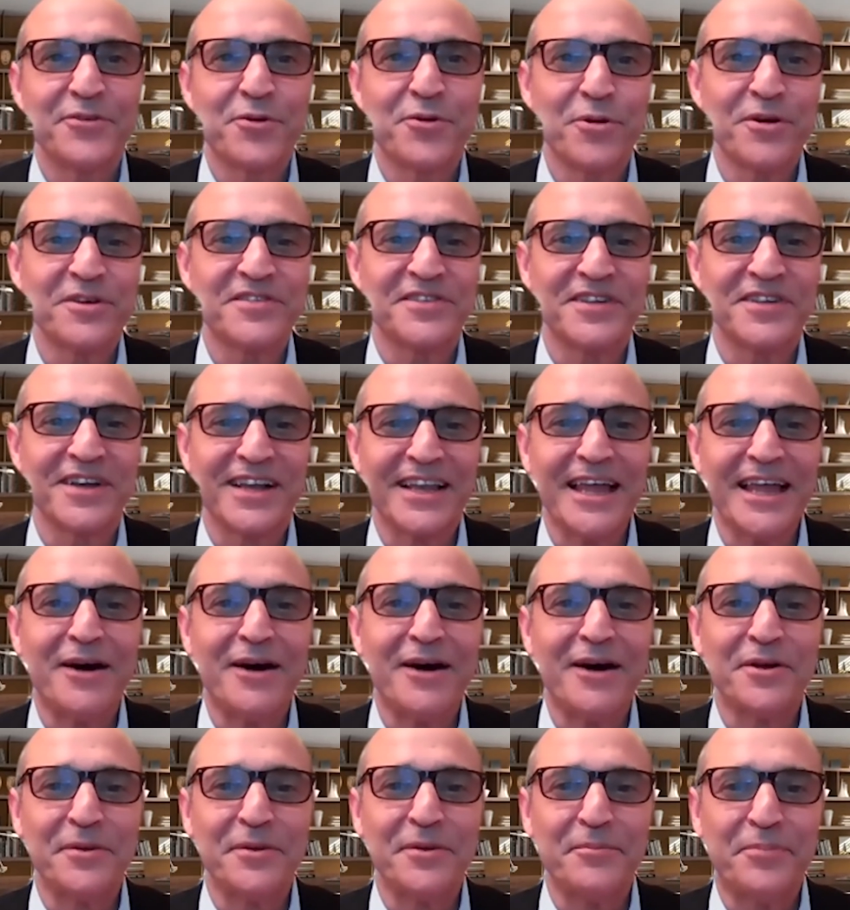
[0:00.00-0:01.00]
And of course, the
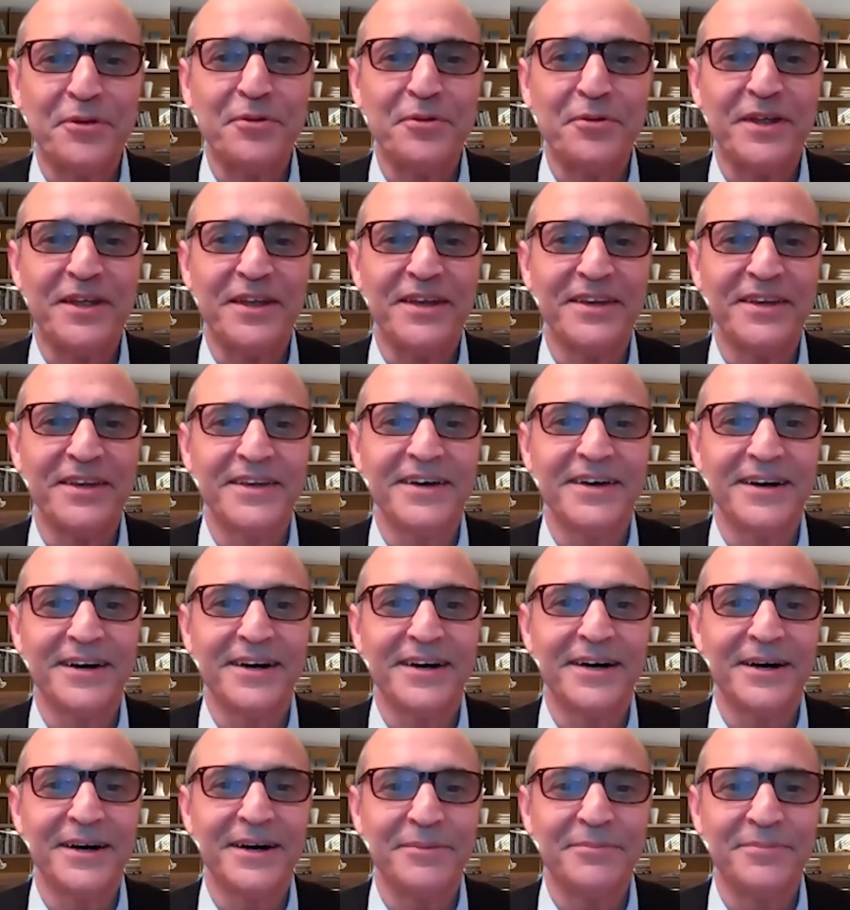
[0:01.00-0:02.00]
cloud computing,
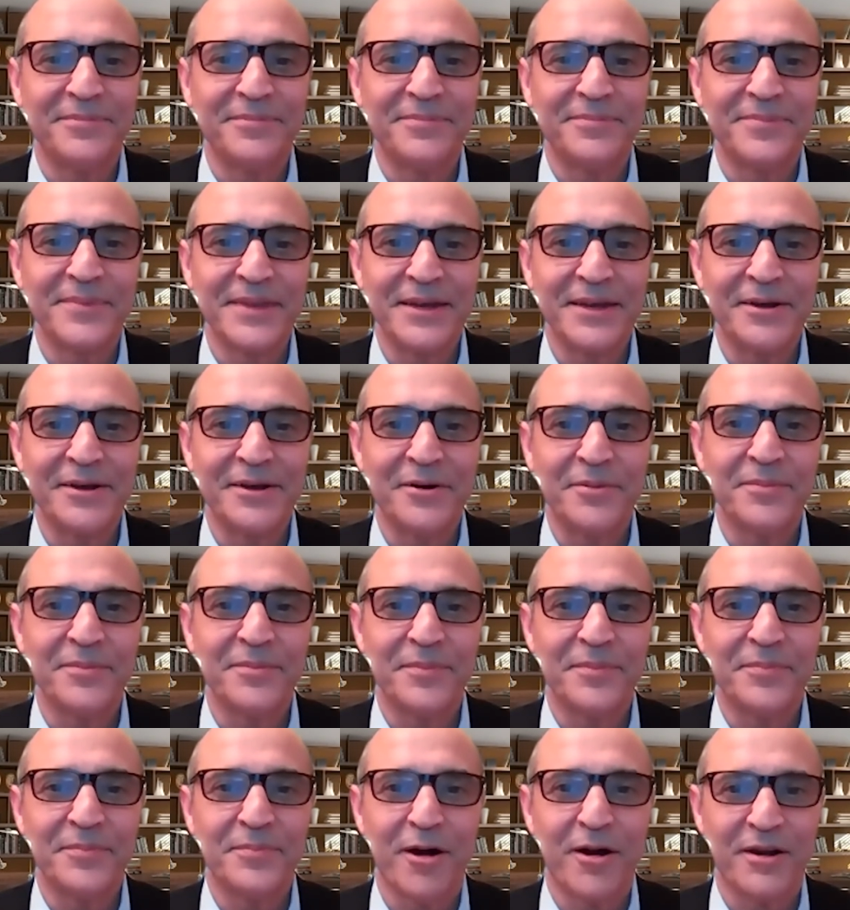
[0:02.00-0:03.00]

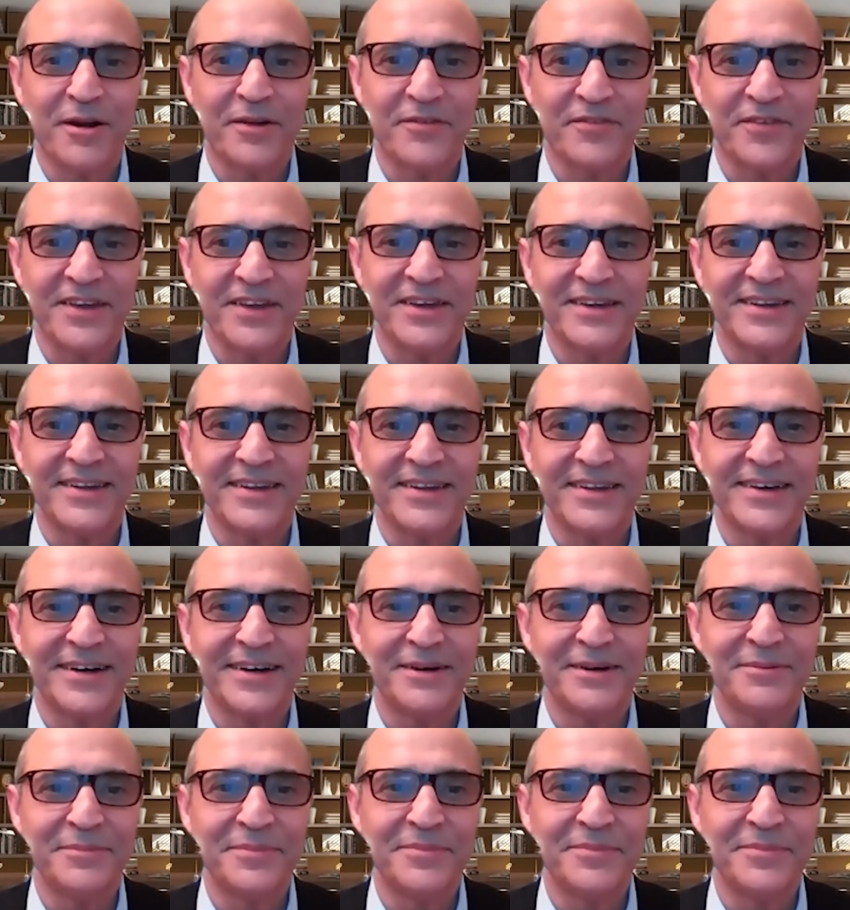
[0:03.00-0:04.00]
part of it,
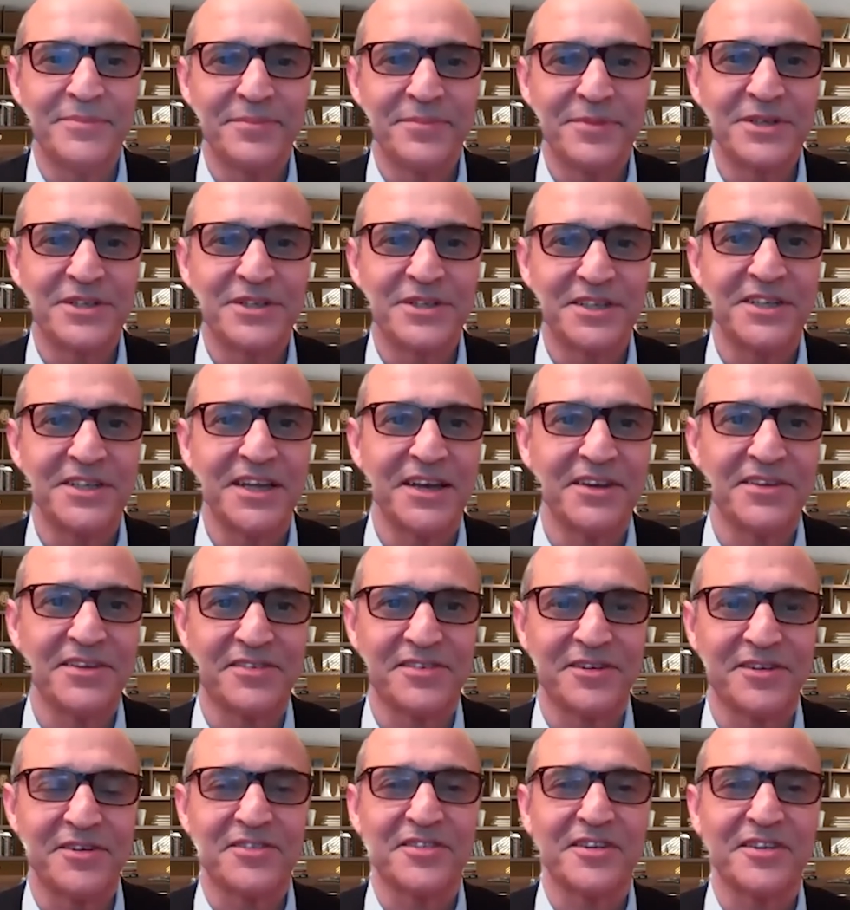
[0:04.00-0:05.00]
which the
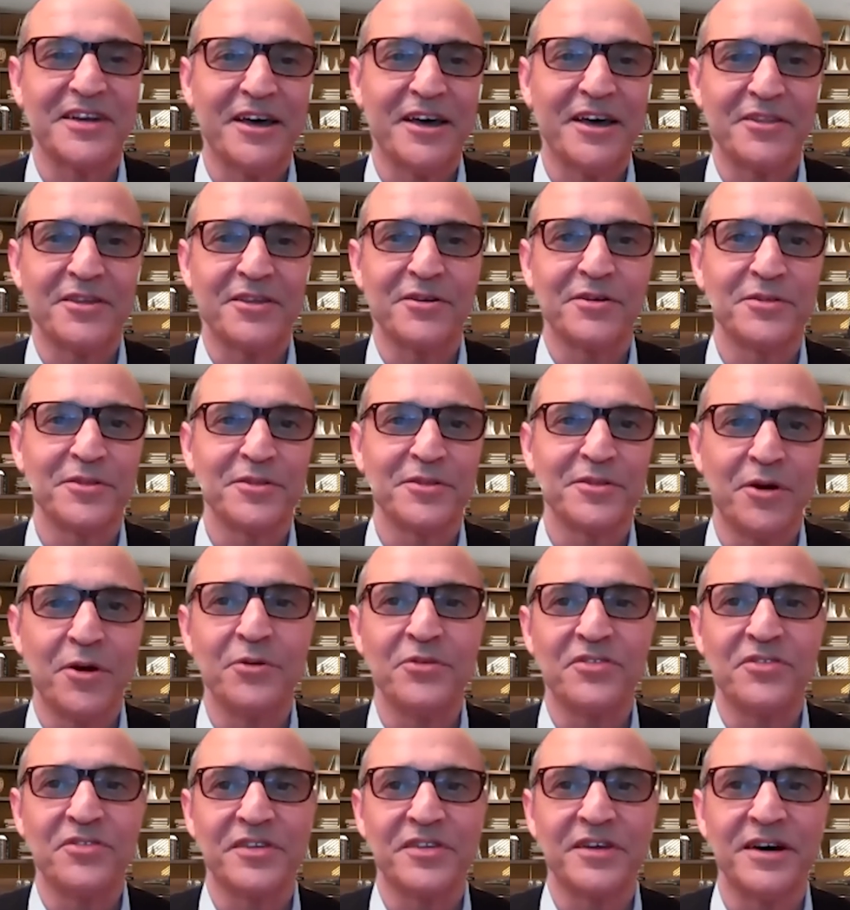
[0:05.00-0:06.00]
data centers are now the
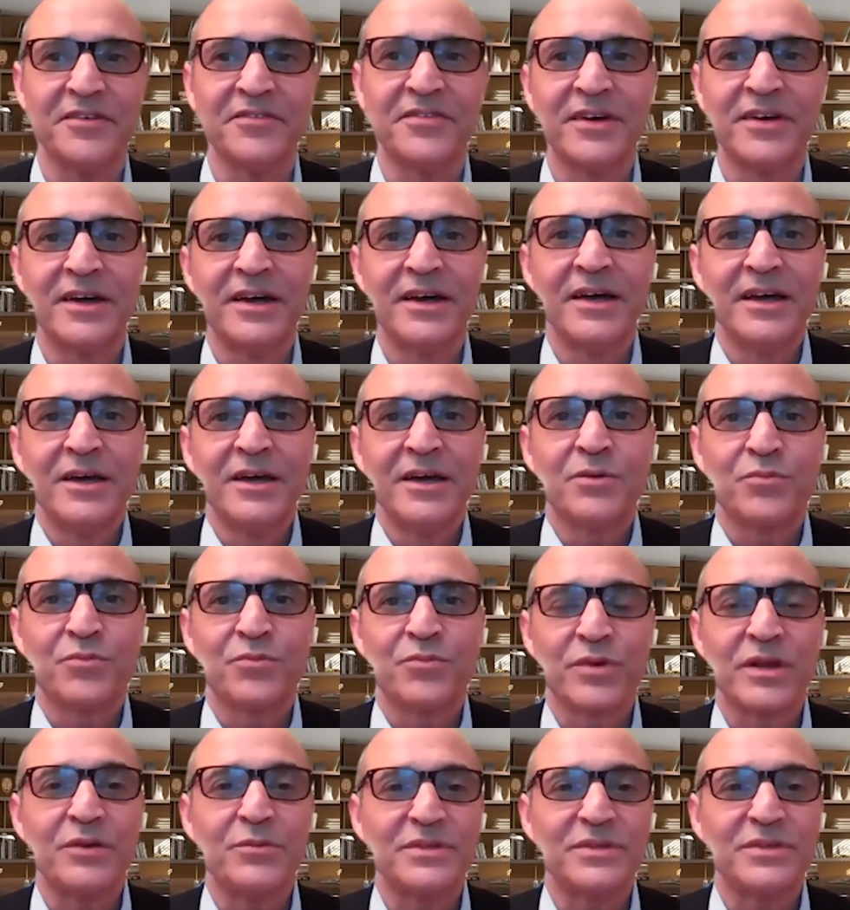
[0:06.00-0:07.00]
host of,
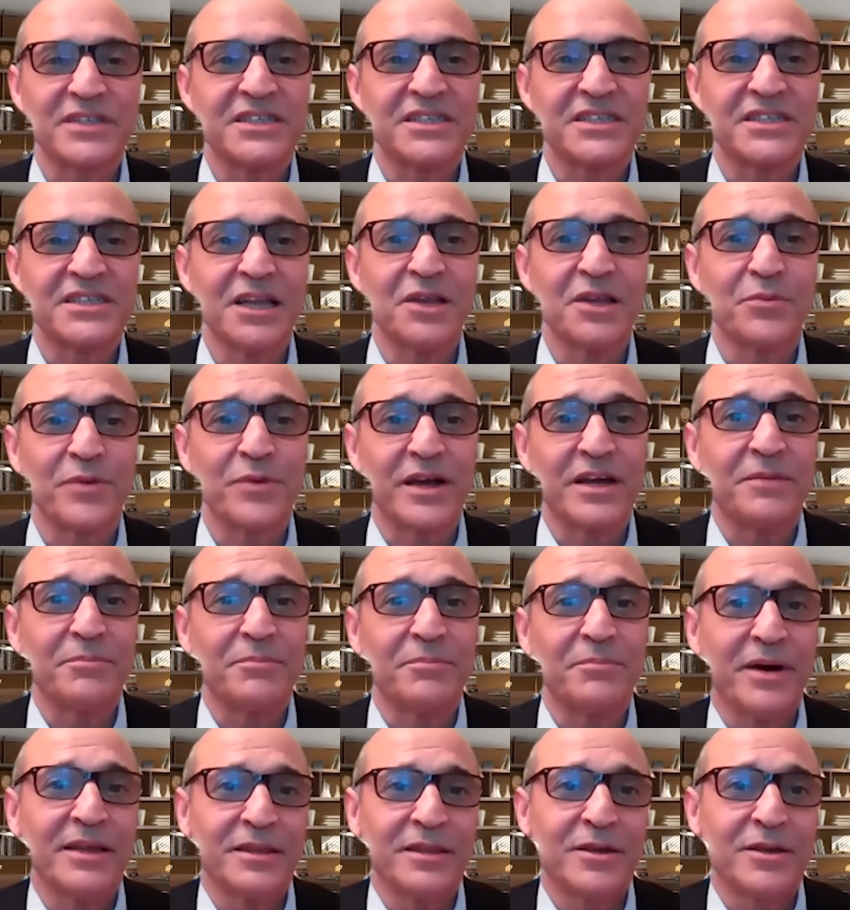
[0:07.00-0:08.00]
really was
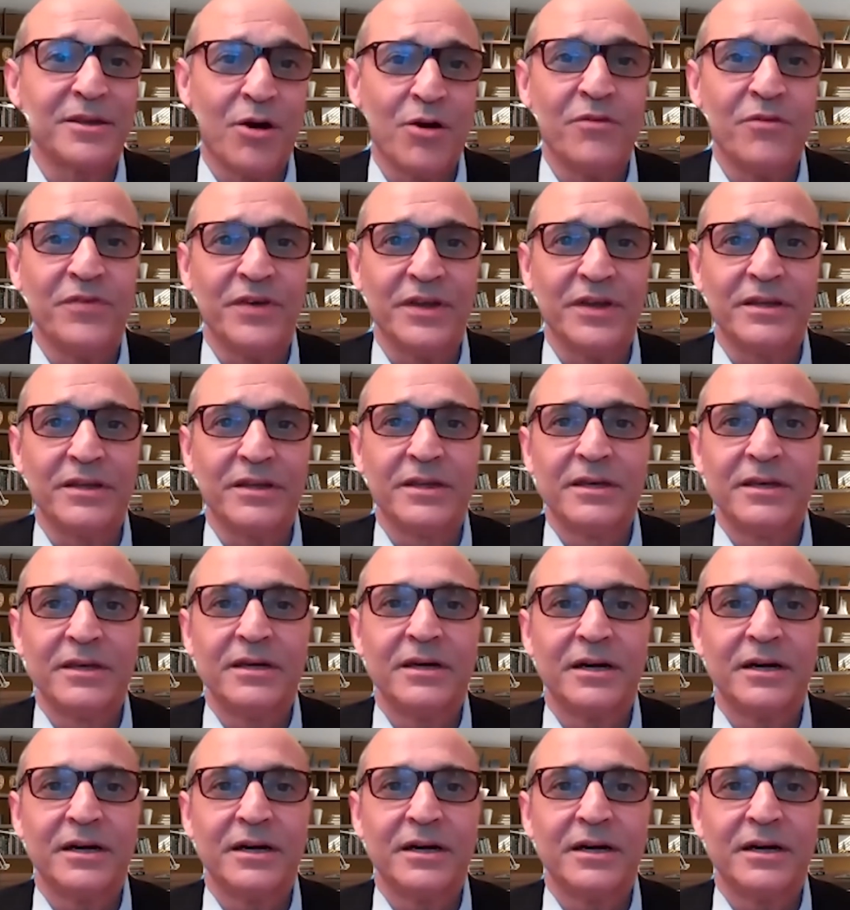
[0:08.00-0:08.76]
accelerated by COVID.